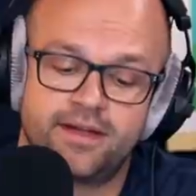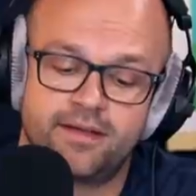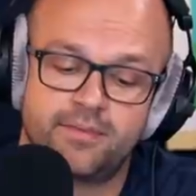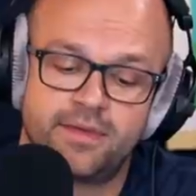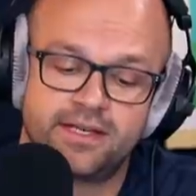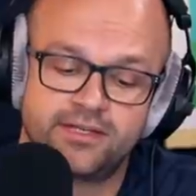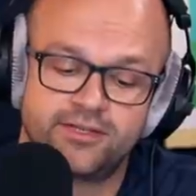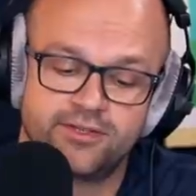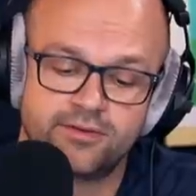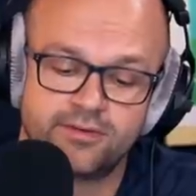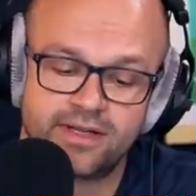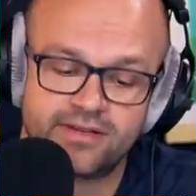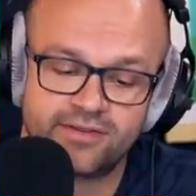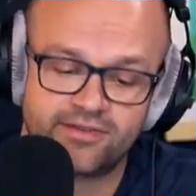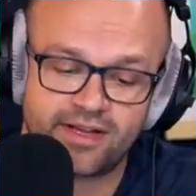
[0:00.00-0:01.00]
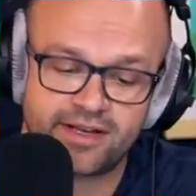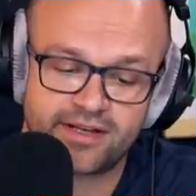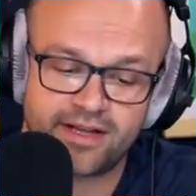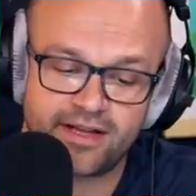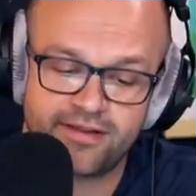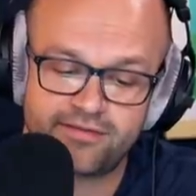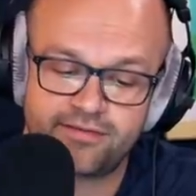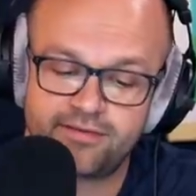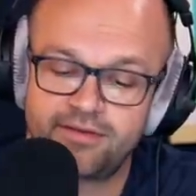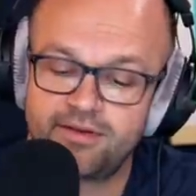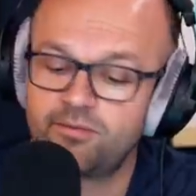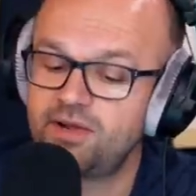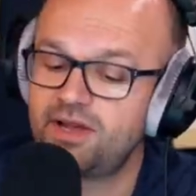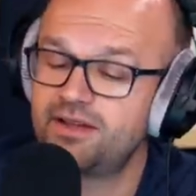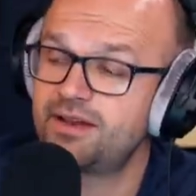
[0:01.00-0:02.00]
made it 2 in the second half.
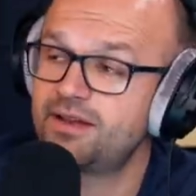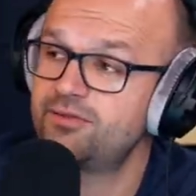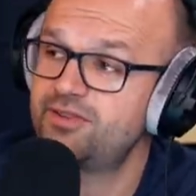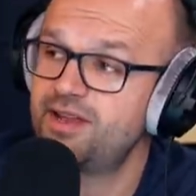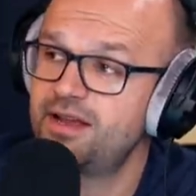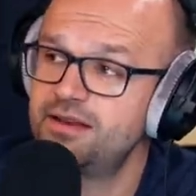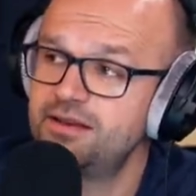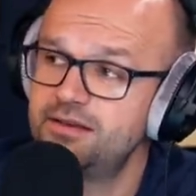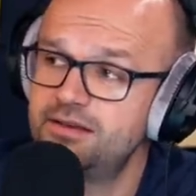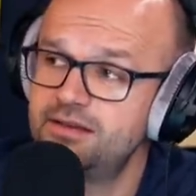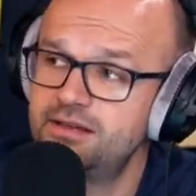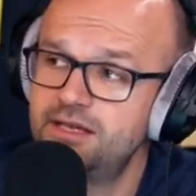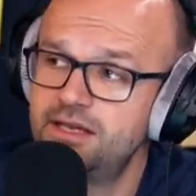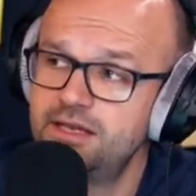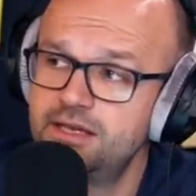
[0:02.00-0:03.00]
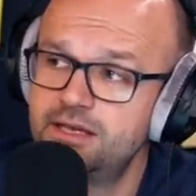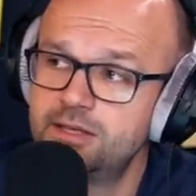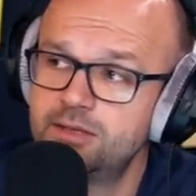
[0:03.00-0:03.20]
And we are now second in the league.